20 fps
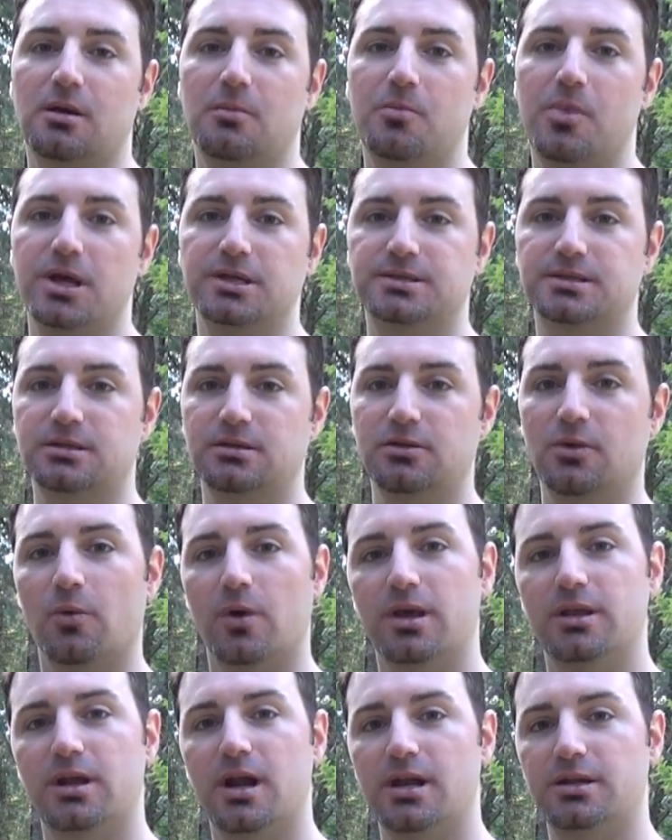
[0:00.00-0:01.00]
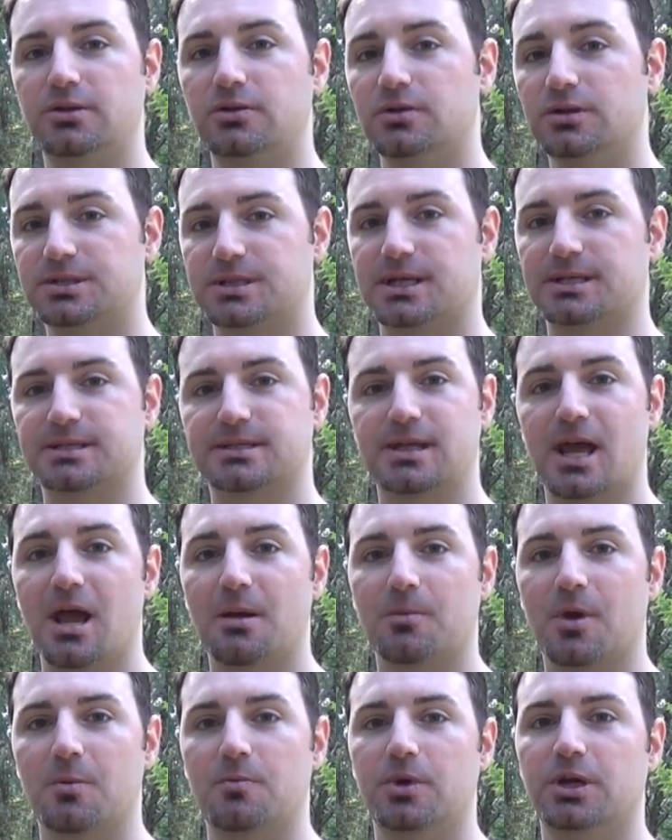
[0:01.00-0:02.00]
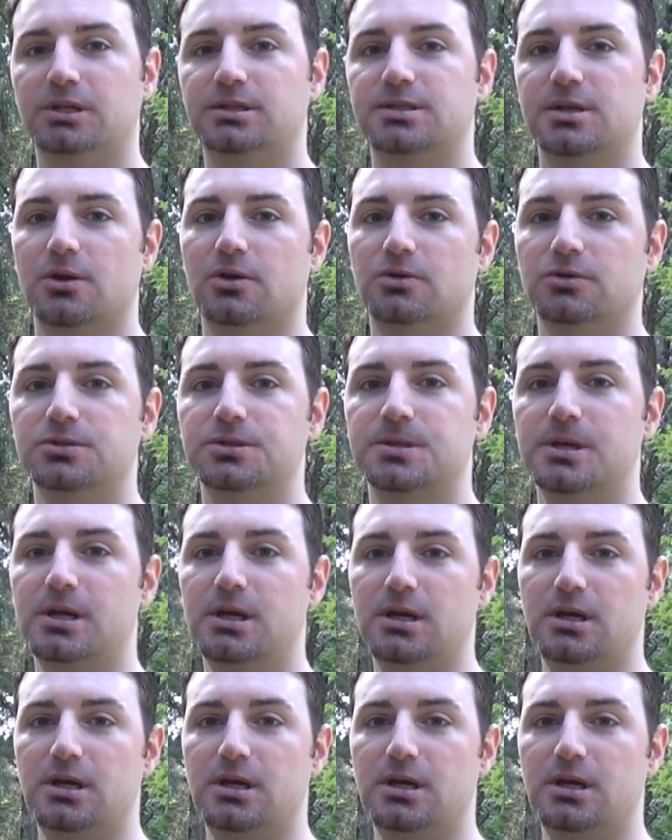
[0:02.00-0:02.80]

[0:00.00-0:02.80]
Basically the way that I do it is I stack my big toes.